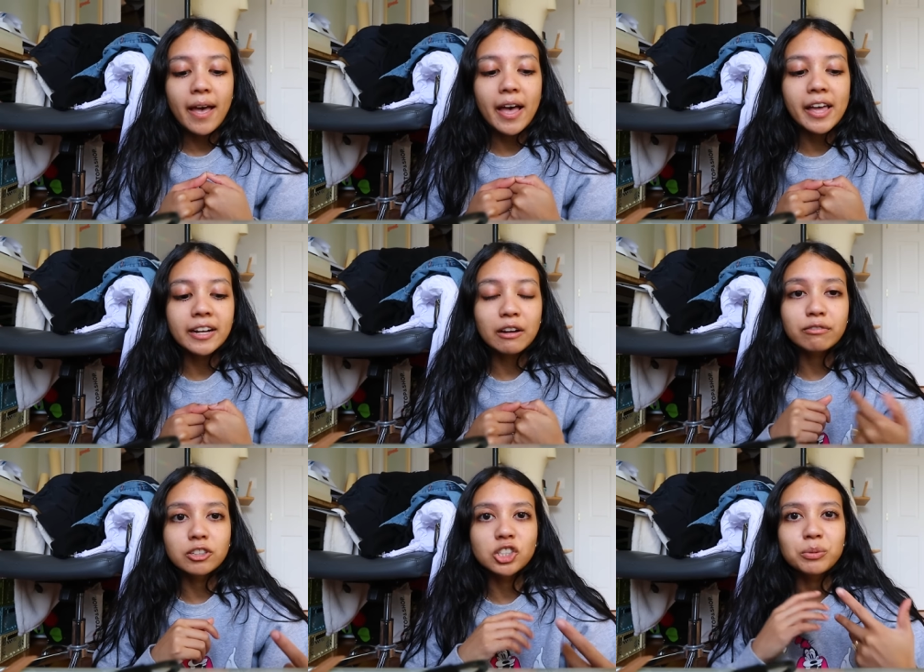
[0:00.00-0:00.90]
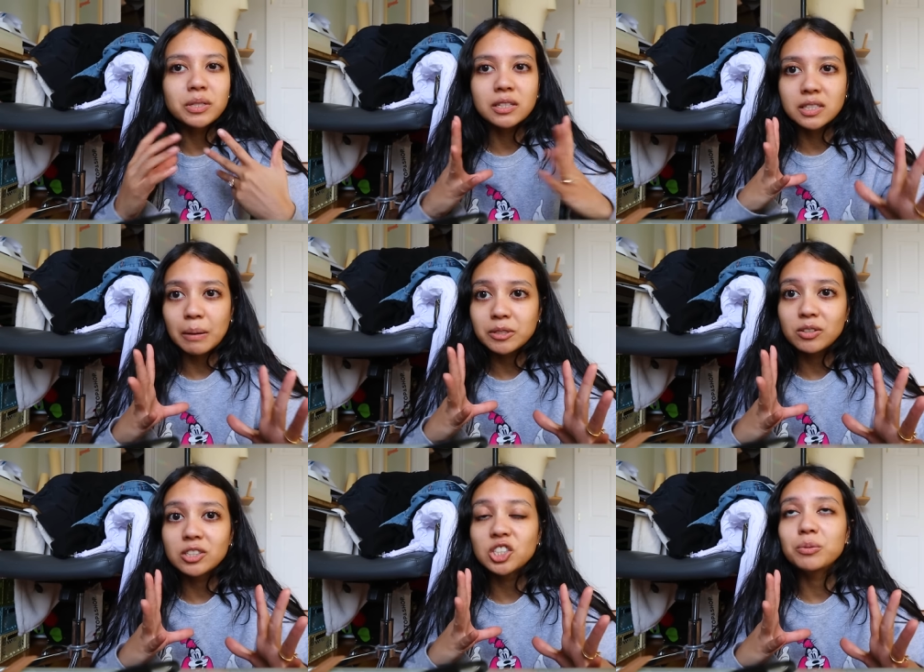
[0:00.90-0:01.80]
And at first she was like
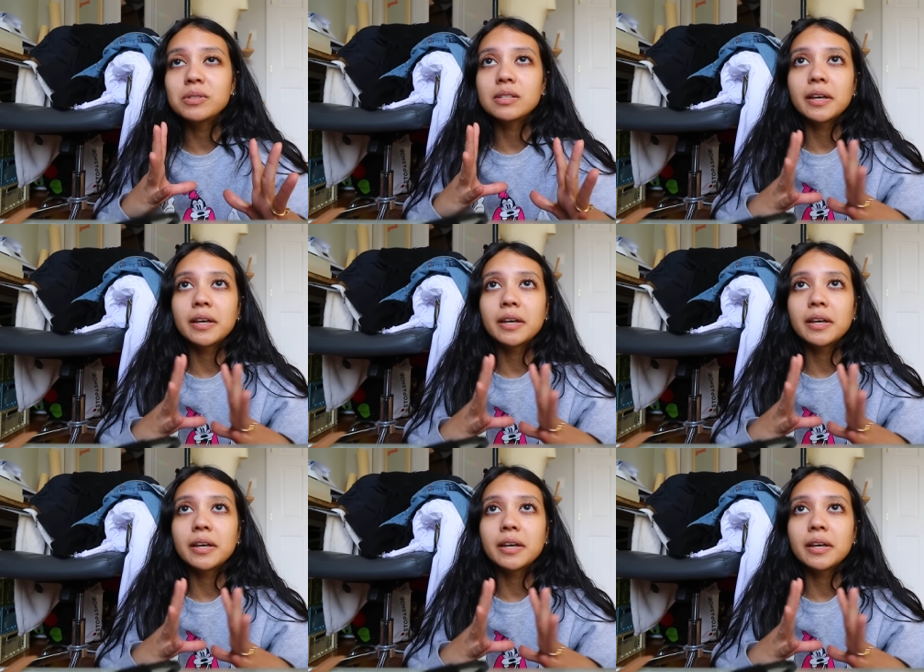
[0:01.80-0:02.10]
skeptical because she was